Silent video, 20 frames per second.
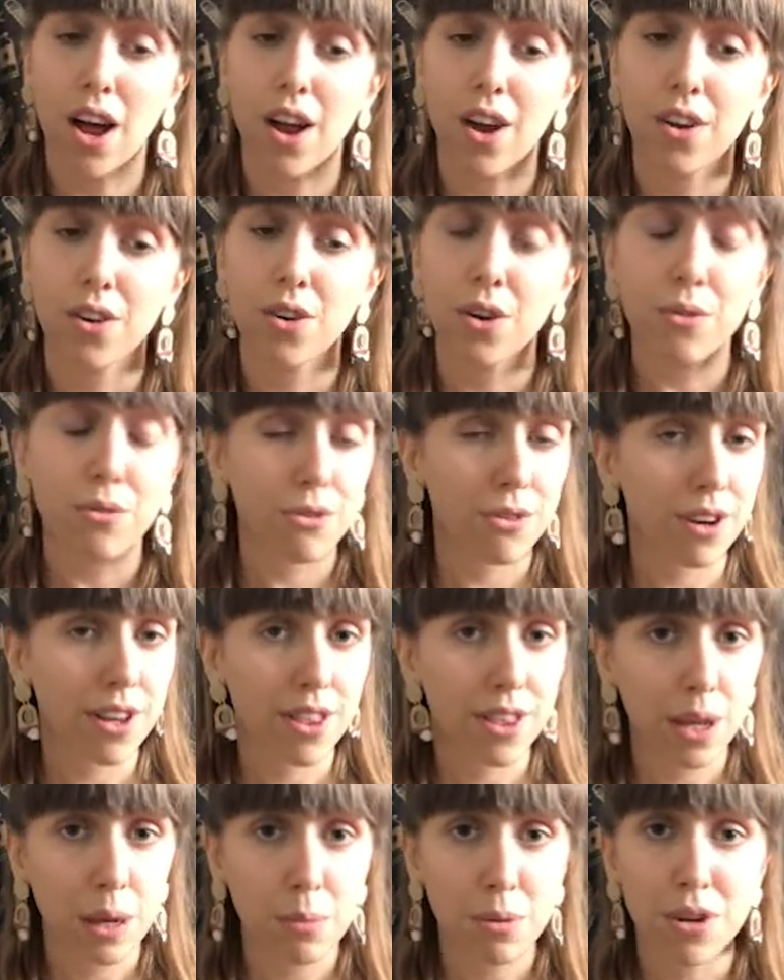Not for
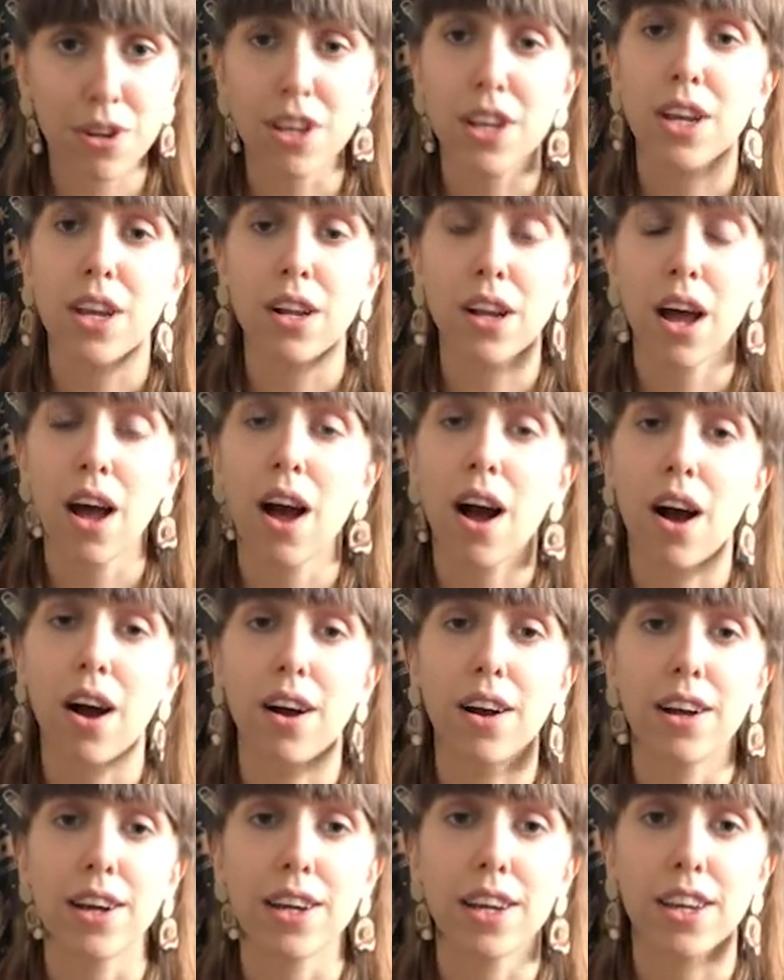anything in particular,
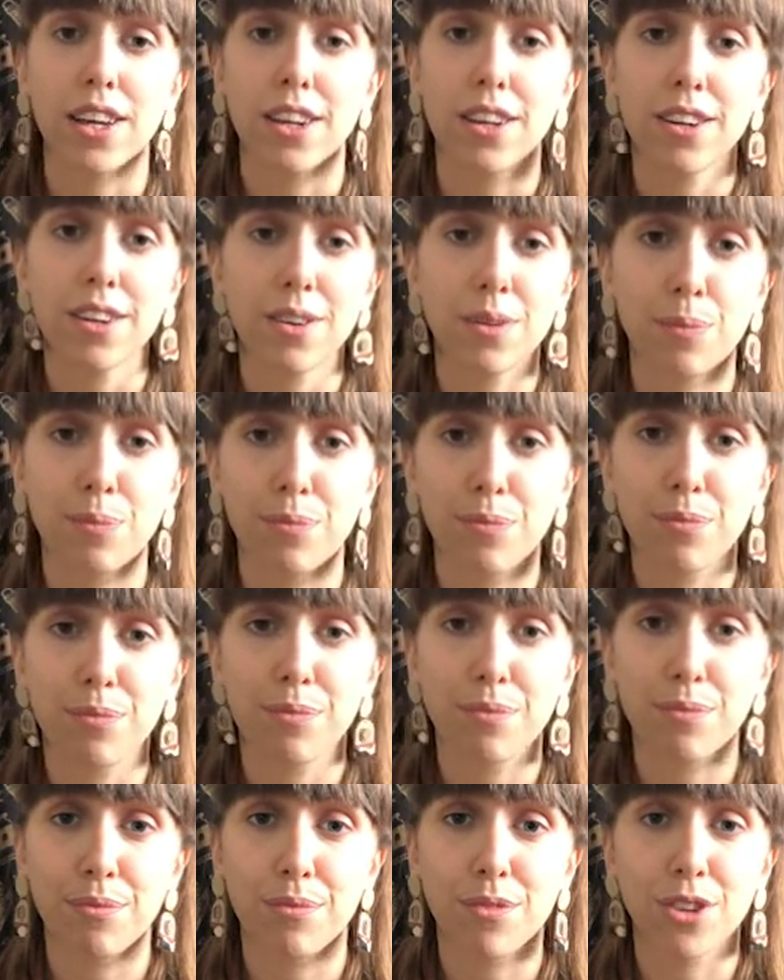I
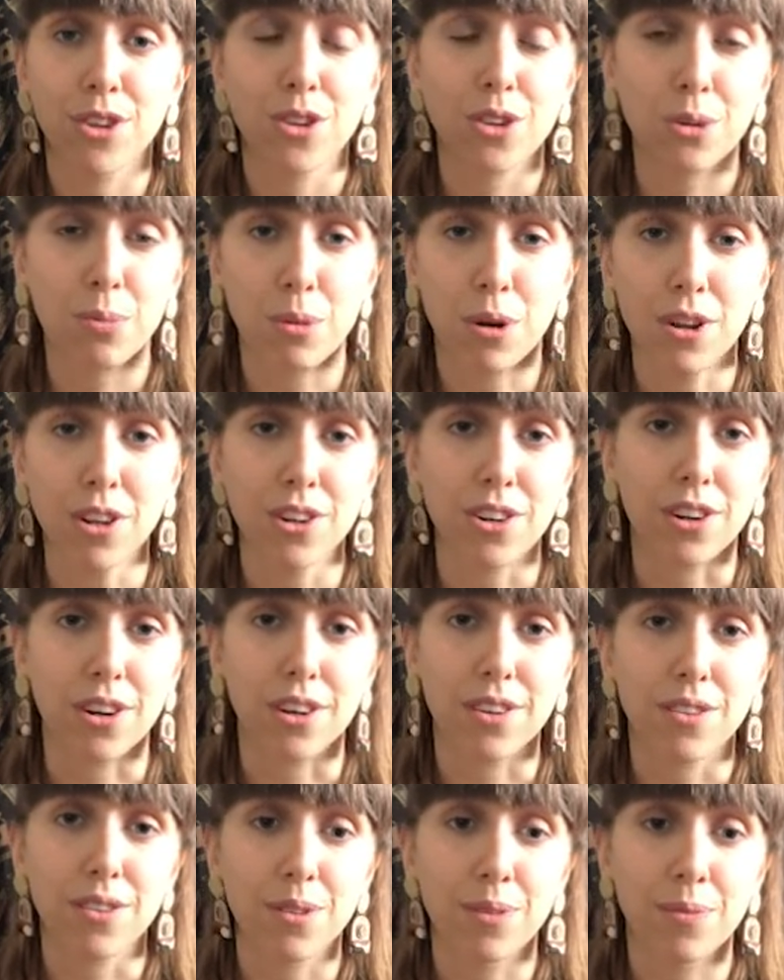just
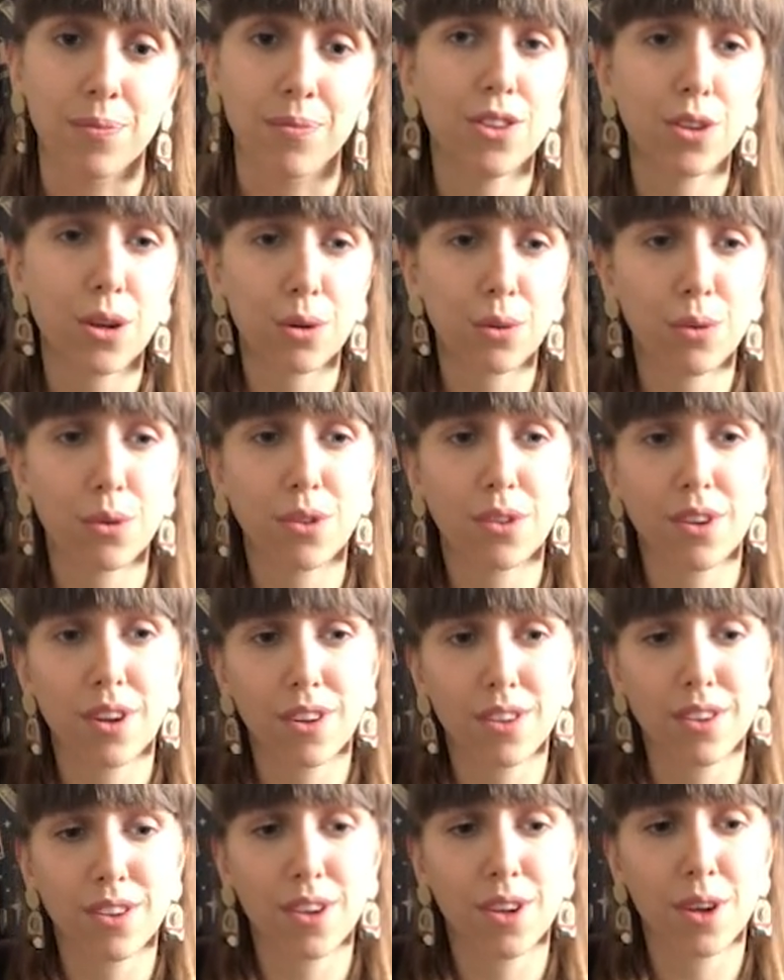apologize. So
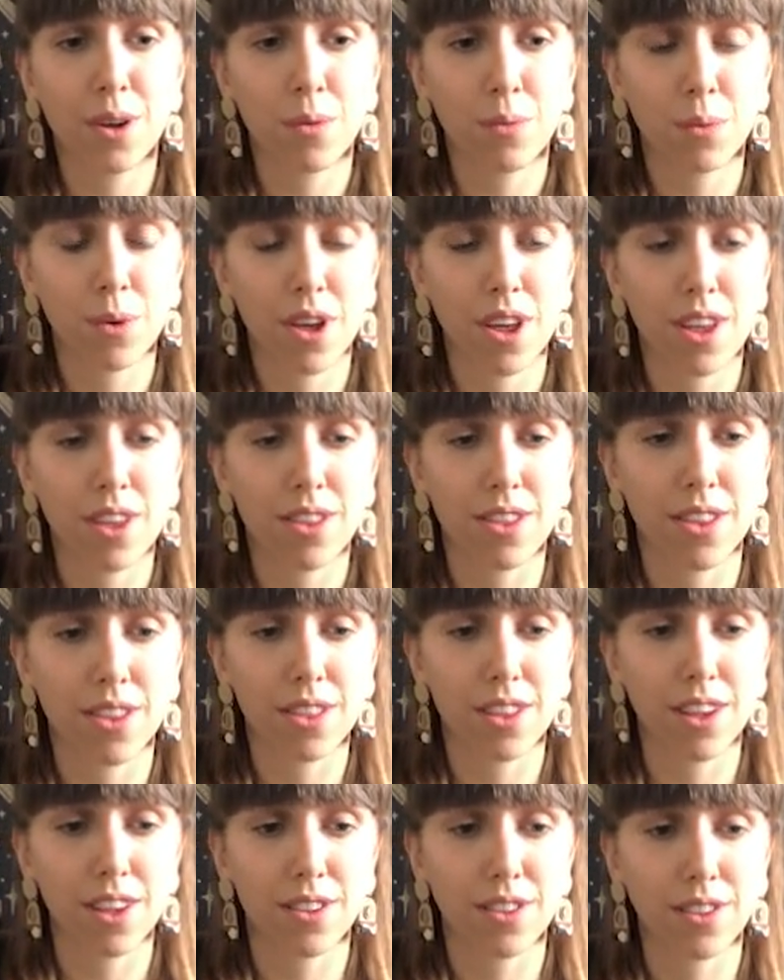starting with
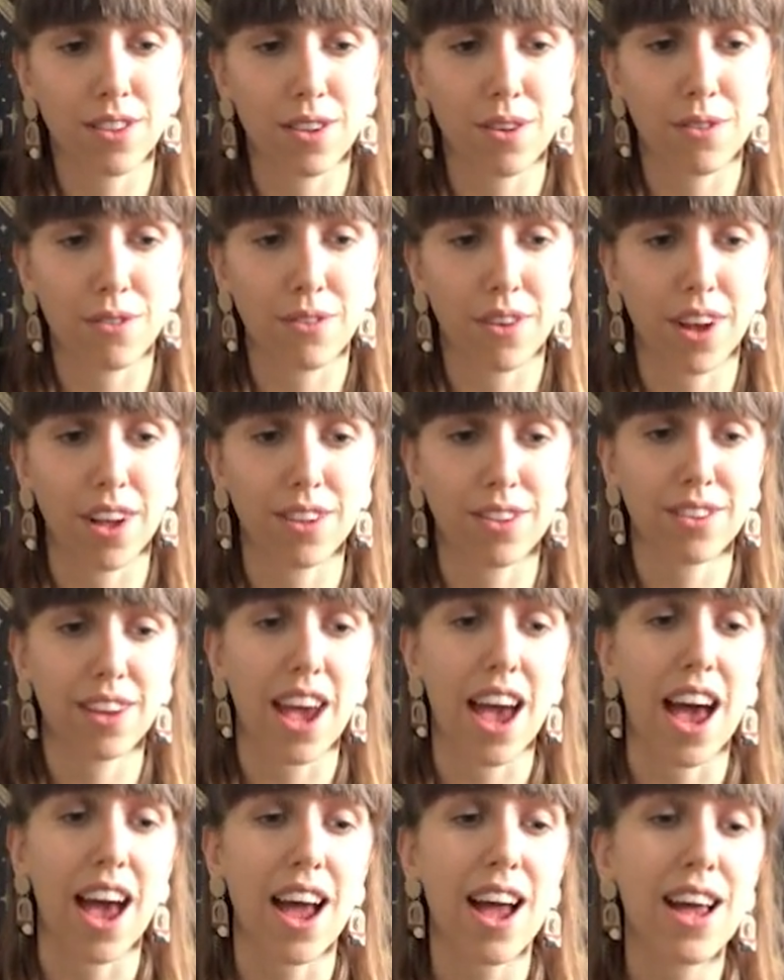this first
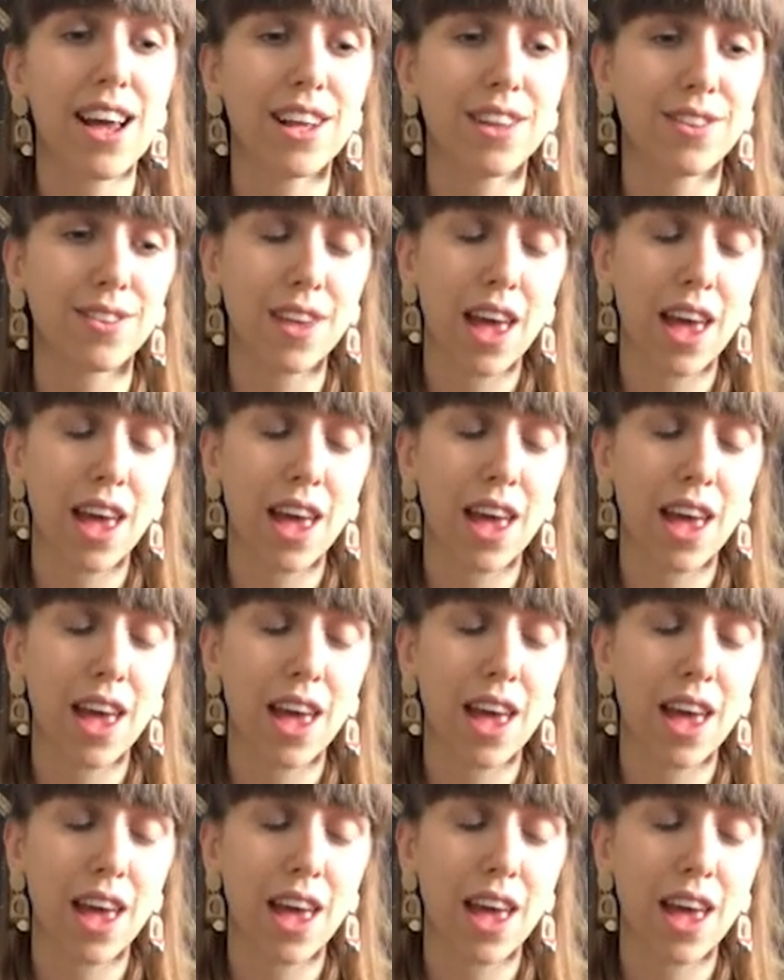hair, it's